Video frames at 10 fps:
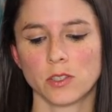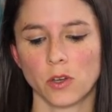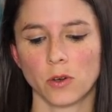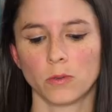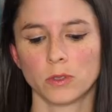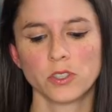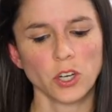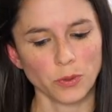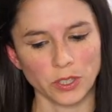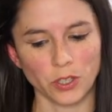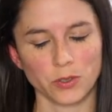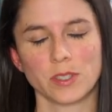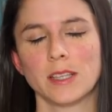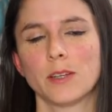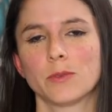So we'll start with
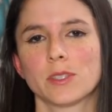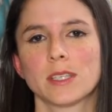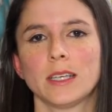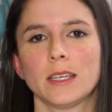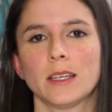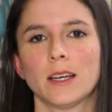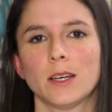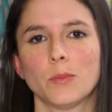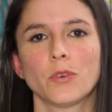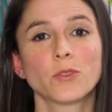those and then we'll see um,